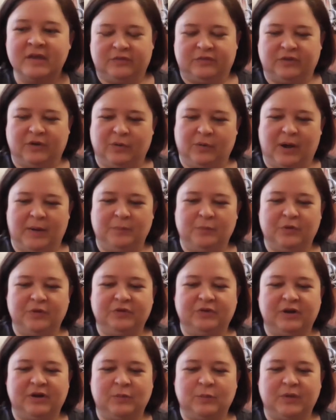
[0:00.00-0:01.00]
So I'm
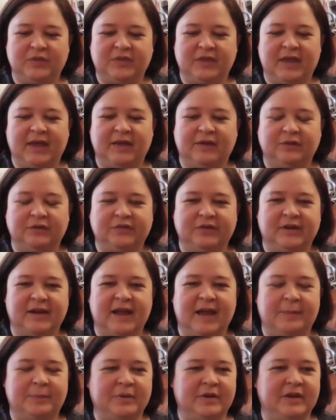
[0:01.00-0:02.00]
wondering what the hell's gonna
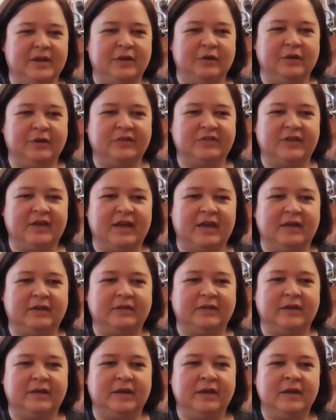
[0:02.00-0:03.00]
happen here
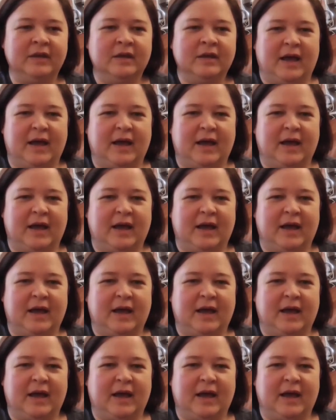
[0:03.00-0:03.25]
exactly.